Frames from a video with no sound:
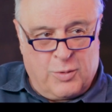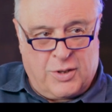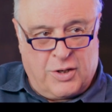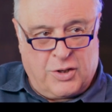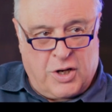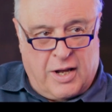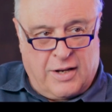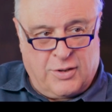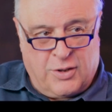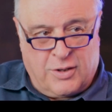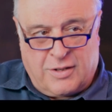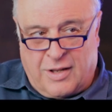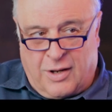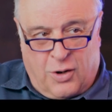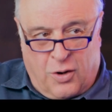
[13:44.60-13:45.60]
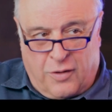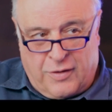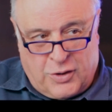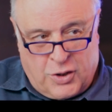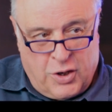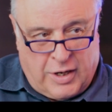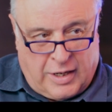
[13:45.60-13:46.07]
also changes along the
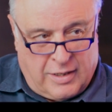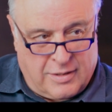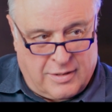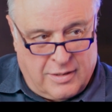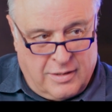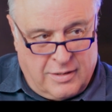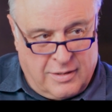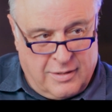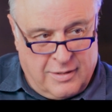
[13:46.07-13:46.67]
journey, doesn't it?